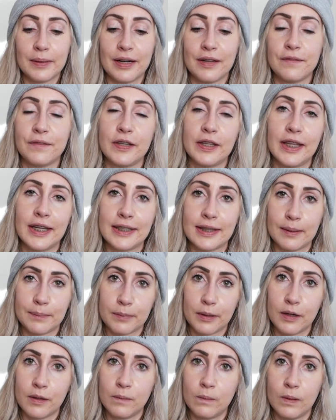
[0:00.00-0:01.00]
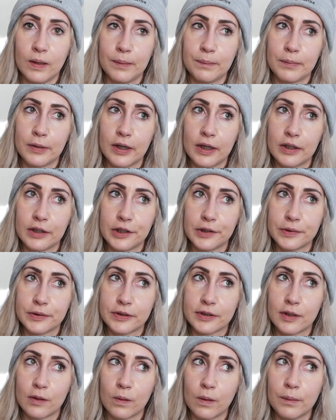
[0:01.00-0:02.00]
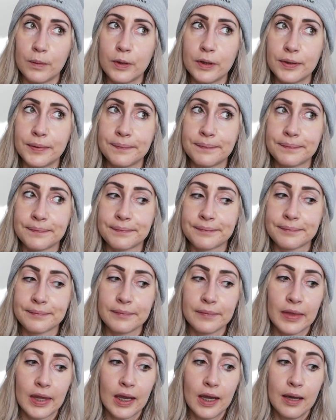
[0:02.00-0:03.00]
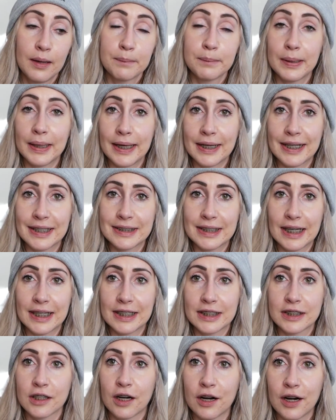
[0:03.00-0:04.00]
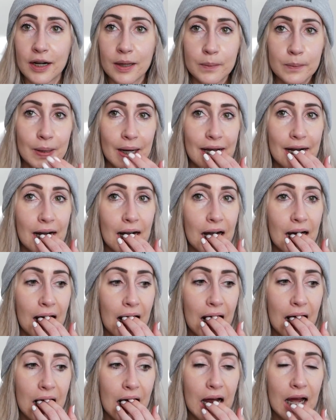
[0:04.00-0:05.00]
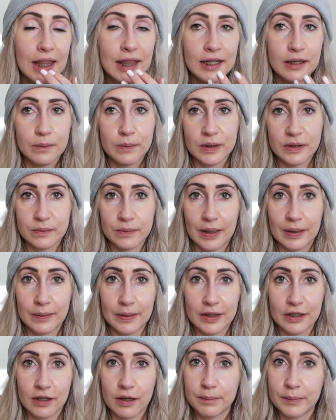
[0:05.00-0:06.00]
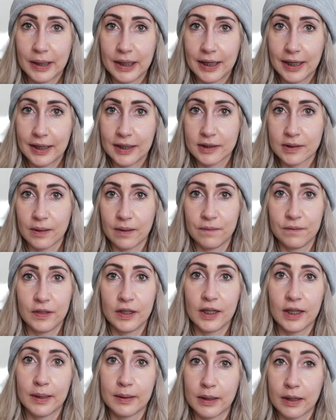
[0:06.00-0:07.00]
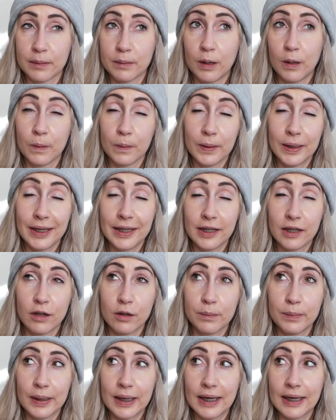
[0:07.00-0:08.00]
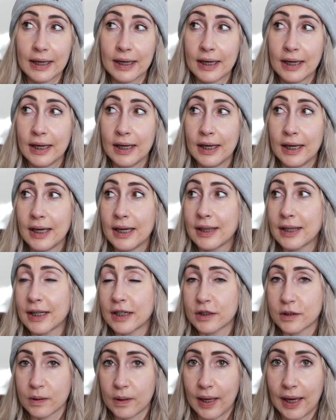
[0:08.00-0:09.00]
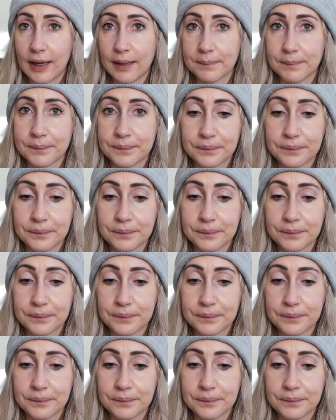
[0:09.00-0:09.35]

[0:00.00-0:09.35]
but I feel like they probably want it pretty close to normal. But like I said, it's already wider than it was when I went there on Monday. So I feel like I'm really hoping that it's okay.